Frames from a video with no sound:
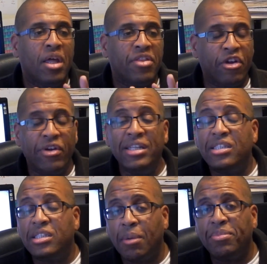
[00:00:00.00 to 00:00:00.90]
There
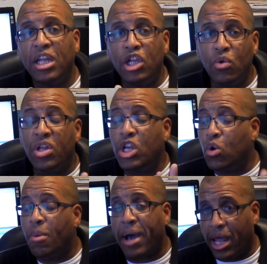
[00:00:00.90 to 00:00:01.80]
is something you can
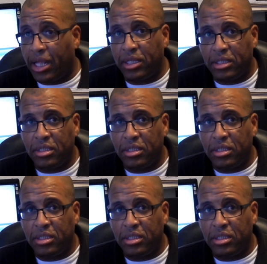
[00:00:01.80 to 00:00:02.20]
do about it.